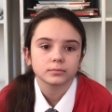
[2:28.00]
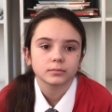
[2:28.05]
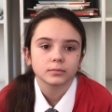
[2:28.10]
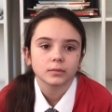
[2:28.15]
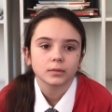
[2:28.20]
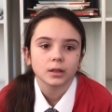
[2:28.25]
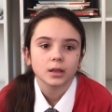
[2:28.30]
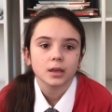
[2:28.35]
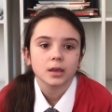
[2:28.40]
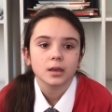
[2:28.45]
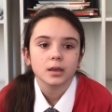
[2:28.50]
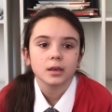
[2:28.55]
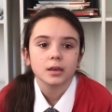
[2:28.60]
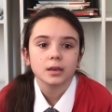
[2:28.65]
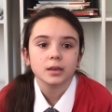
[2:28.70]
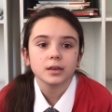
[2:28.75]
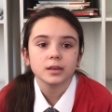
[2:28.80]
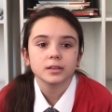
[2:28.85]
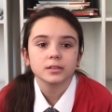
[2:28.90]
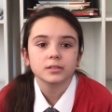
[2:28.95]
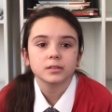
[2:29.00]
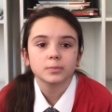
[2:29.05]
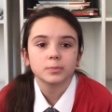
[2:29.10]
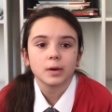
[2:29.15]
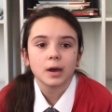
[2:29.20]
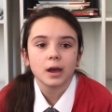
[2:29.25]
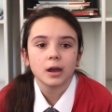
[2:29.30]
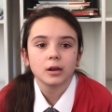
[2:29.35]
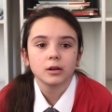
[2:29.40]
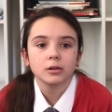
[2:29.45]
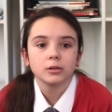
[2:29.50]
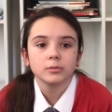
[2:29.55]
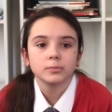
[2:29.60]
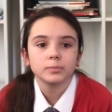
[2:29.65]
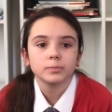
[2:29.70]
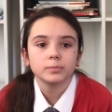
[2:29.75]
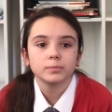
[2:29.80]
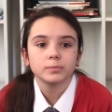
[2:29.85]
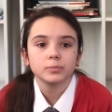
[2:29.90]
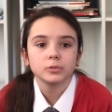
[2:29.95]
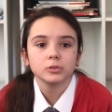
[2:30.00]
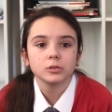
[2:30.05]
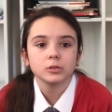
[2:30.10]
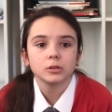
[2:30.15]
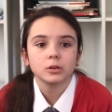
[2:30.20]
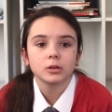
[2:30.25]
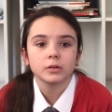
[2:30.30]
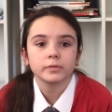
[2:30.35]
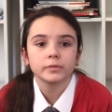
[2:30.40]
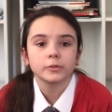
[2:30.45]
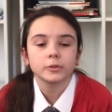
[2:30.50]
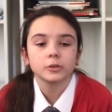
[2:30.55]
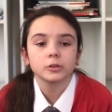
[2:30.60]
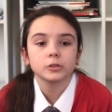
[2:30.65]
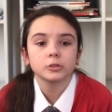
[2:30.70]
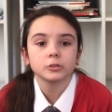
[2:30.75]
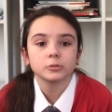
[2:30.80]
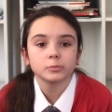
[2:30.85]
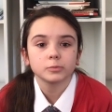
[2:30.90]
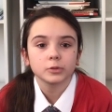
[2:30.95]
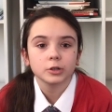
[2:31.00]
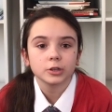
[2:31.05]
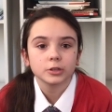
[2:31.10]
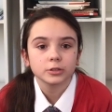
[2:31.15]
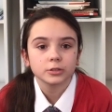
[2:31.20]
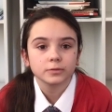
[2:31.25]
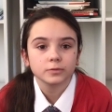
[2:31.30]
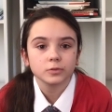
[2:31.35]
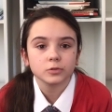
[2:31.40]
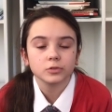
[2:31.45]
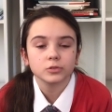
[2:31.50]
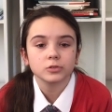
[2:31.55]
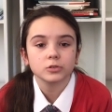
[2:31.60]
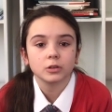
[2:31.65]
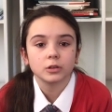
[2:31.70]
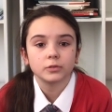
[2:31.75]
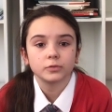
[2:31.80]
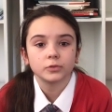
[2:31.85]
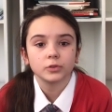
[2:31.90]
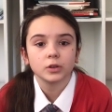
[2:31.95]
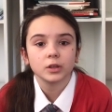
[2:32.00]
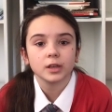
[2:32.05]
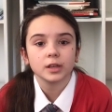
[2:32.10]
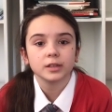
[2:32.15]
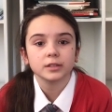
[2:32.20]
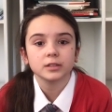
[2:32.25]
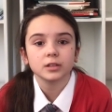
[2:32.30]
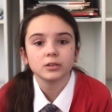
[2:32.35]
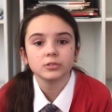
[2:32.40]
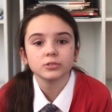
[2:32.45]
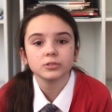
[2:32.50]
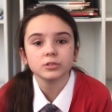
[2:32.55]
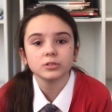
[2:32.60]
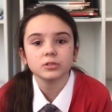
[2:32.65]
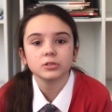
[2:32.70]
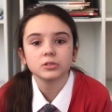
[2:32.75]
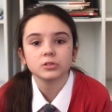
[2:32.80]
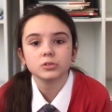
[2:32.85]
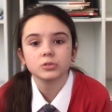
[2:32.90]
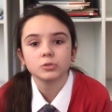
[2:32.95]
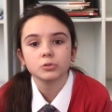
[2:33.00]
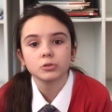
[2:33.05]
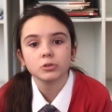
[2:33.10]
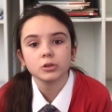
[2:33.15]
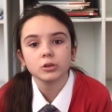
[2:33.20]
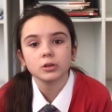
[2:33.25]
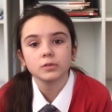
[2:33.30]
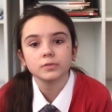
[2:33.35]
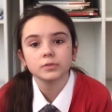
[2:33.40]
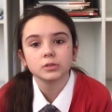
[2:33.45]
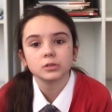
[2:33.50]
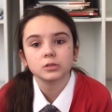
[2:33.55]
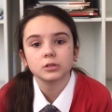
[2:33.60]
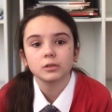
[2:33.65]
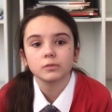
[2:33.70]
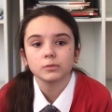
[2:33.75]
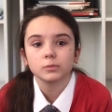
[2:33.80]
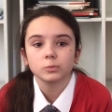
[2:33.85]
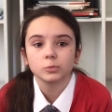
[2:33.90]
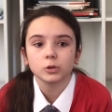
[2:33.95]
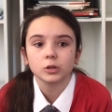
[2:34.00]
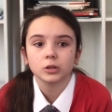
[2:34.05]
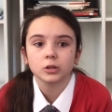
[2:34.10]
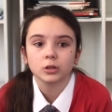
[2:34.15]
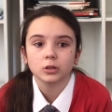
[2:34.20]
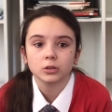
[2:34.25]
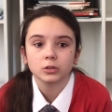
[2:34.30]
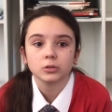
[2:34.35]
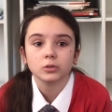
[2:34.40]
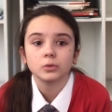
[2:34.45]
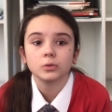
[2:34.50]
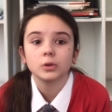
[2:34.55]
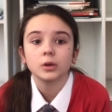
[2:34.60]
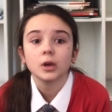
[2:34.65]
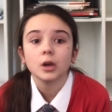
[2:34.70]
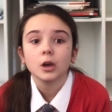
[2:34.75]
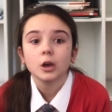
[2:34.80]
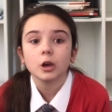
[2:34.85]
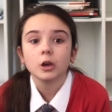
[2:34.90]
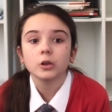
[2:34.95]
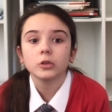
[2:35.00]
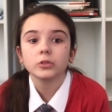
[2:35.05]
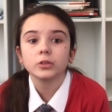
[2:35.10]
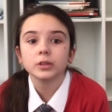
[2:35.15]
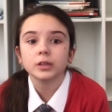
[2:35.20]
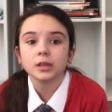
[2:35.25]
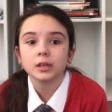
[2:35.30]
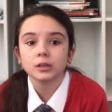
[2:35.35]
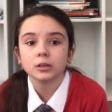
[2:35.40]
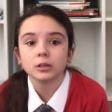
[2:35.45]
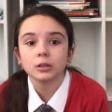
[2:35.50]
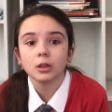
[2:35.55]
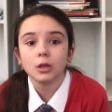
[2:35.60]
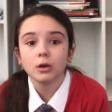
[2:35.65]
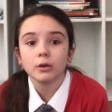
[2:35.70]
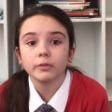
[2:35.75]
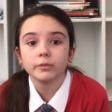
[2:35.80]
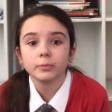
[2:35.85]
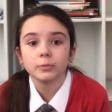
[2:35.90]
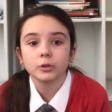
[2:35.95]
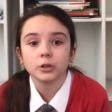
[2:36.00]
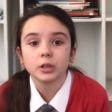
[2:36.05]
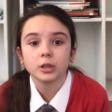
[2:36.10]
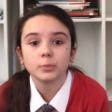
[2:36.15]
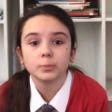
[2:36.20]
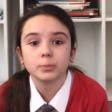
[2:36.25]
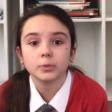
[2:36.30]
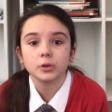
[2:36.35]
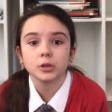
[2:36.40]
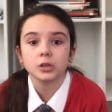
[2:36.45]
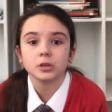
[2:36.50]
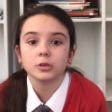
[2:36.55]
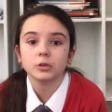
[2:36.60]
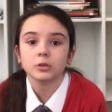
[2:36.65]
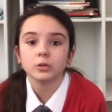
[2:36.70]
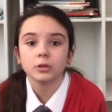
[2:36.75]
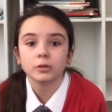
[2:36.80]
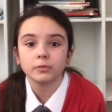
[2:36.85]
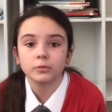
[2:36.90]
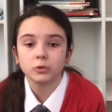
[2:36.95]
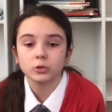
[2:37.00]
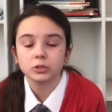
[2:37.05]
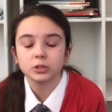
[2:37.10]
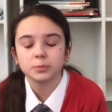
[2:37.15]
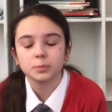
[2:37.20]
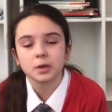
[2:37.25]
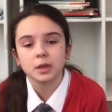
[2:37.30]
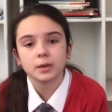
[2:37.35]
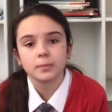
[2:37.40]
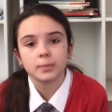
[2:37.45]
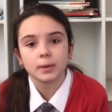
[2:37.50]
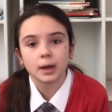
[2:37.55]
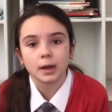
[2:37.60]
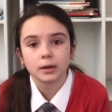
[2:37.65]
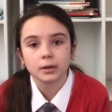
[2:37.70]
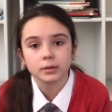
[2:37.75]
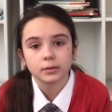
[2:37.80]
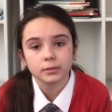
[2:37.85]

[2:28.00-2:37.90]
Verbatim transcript: 35. It is the parable of the unmerciful servant. It tells us the story of a servant worker who owed the king a lot of money, but he couldn't afford to pay it back.